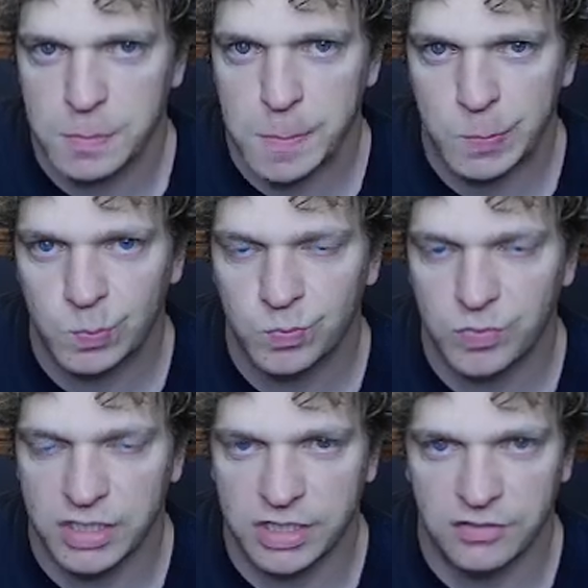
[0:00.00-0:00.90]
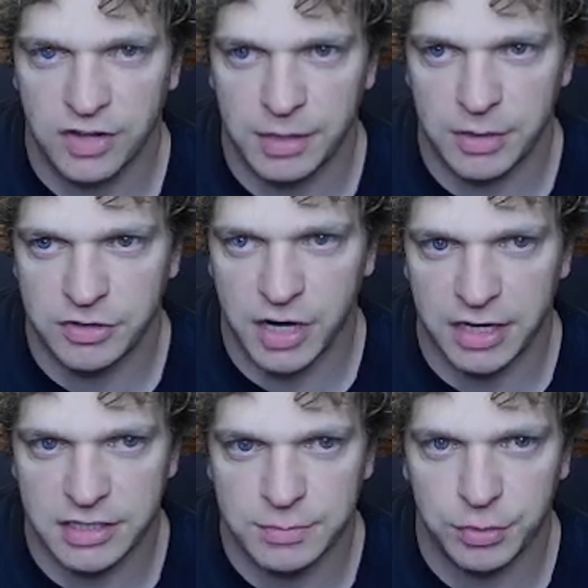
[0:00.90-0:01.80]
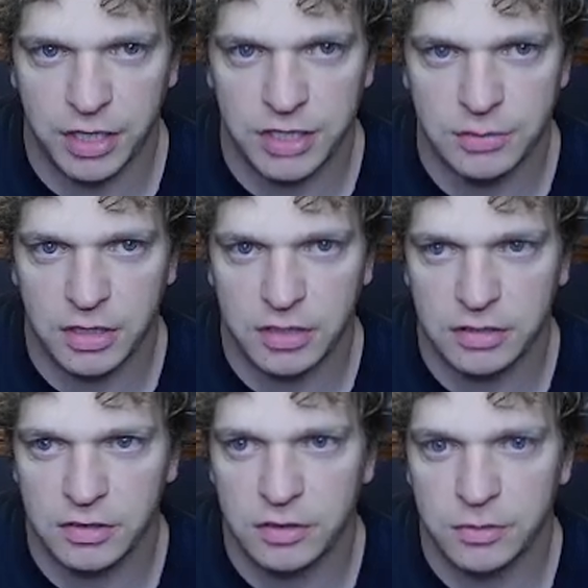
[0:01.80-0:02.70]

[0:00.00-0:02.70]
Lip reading: I need to find my dragon's prey is what I needed to do.